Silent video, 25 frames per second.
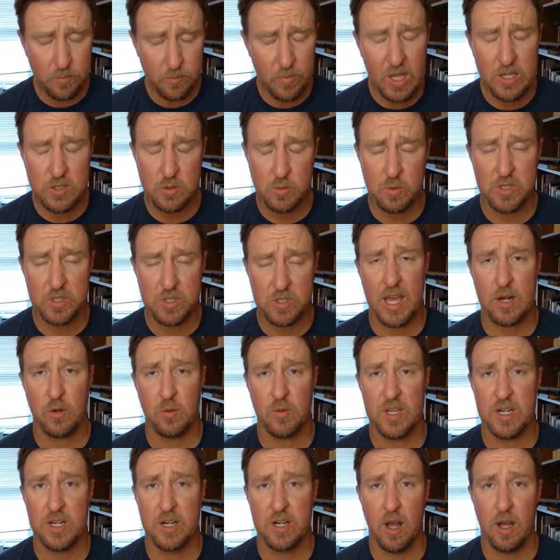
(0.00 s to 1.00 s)
And so we'll just kind of
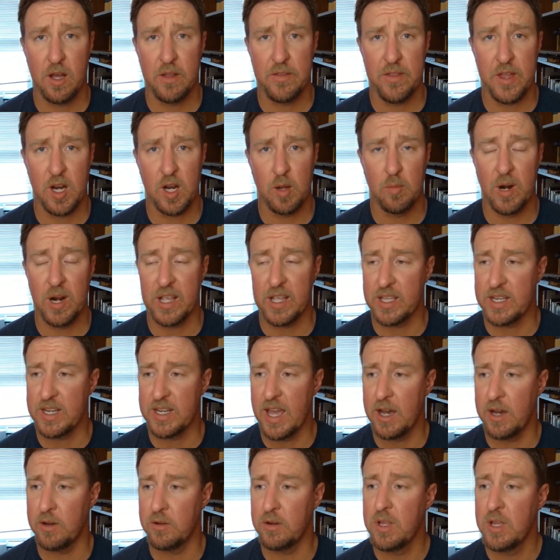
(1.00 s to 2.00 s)
read it all, and then I'll break it
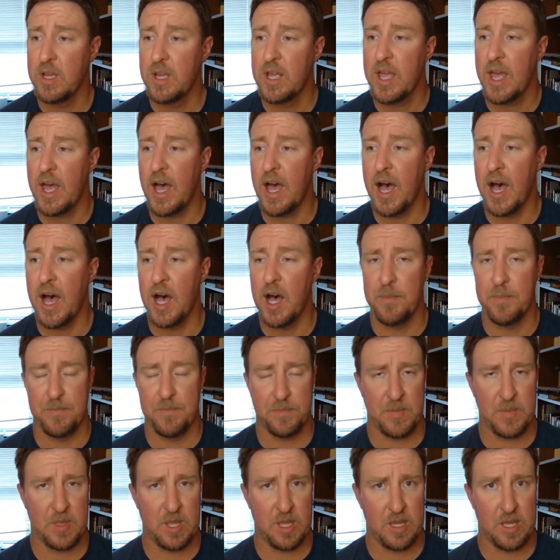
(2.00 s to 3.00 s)
down
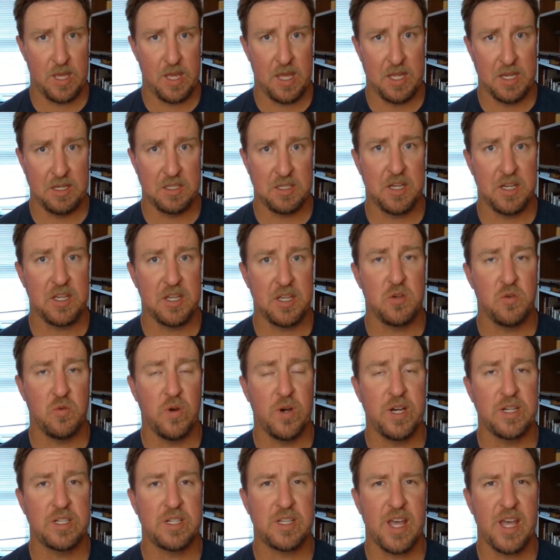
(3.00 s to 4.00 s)
and tell you
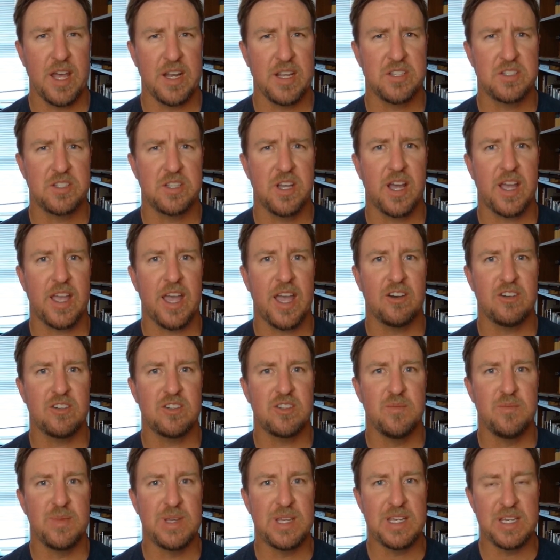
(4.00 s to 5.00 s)
what kind of stuck out to
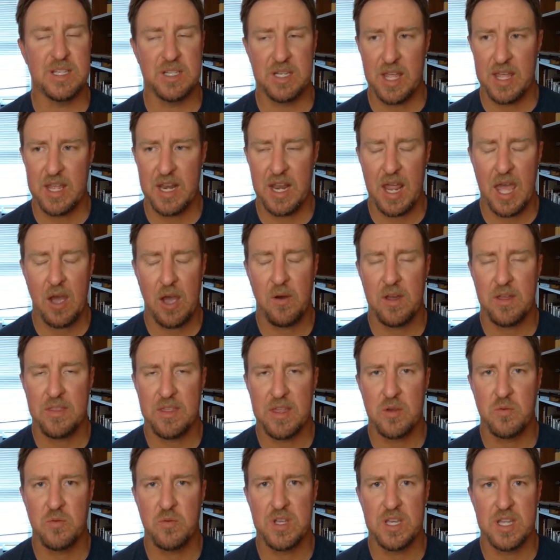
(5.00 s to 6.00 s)
me and how I
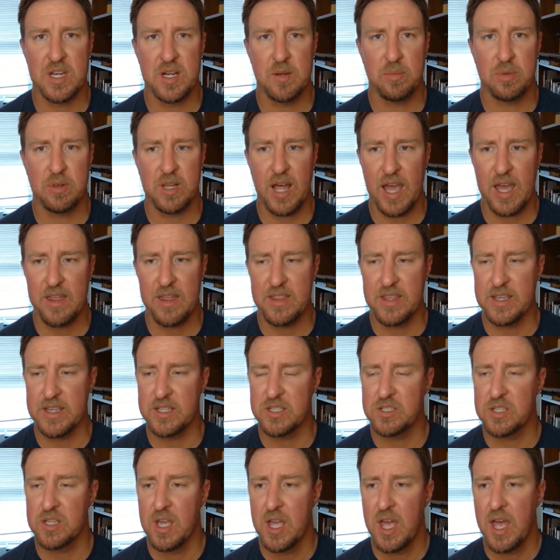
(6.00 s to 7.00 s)
think we can apply
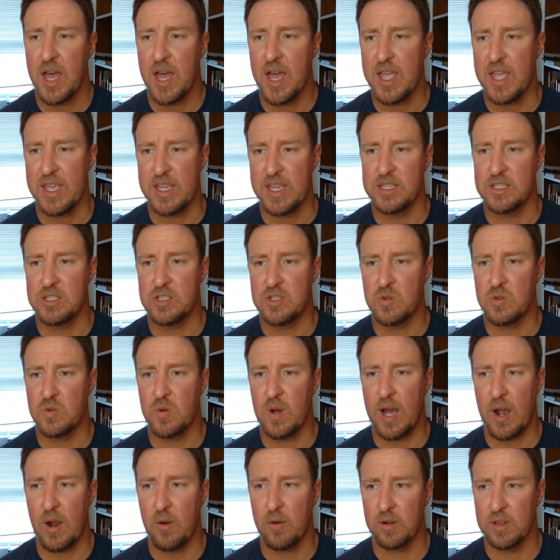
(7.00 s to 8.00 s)
this into
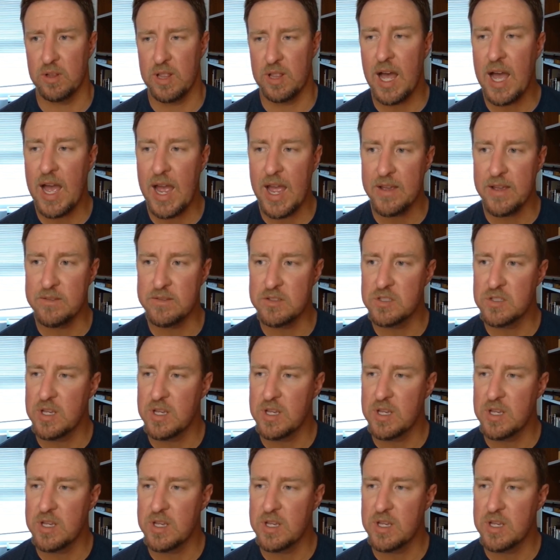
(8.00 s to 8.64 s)
our lives.